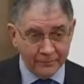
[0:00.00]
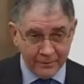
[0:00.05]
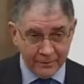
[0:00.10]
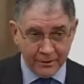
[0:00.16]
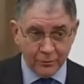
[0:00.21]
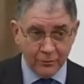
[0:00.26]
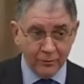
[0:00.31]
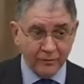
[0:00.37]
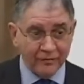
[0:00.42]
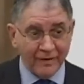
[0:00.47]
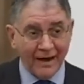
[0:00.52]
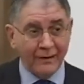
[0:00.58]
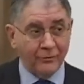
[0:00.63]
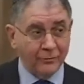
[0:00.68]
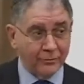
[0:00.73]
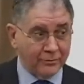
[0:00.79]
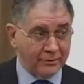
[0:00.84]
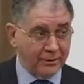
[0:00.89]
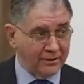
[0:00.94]
with two
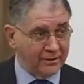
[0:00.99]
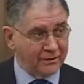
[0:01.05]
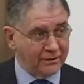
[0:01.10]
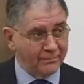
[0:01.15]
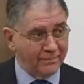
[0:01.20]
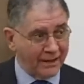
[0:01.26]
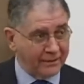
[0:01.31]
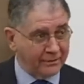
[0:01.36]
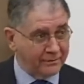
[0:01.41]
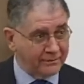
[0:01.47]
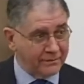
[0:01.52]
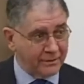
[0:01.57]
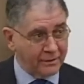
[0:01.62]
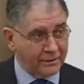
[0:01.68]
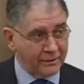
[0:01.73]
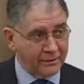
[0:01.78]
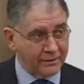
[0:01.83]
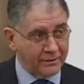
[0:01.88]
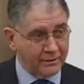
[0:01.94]
faculties that must
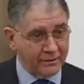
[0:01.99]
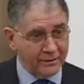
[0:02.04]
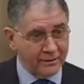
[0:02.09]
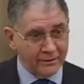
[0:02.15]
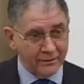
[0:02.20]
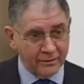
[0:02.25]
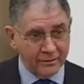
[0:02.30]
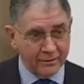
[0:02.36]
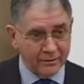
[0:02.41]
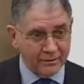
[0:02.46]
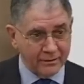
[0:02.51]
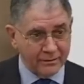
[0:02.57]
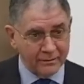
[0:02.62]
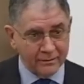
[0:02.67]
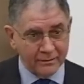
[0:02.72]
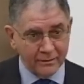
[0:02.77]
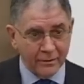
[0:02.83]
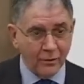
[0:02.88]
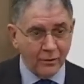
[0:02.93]
uh,
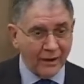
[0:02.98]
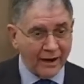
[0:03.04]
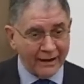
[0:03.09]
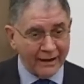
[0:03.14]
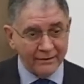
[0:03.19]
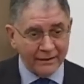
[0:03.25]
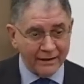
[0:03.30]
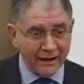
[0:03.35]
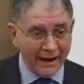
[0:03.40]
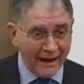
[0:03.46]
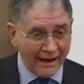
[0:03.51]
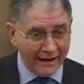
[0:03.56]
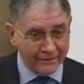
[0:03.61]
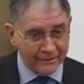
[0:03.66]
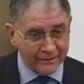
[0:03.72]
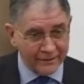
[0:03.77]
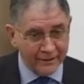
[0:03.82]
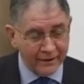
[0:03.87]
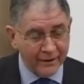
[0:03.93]
go hand in
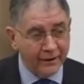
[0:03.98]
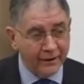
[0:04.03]
hand.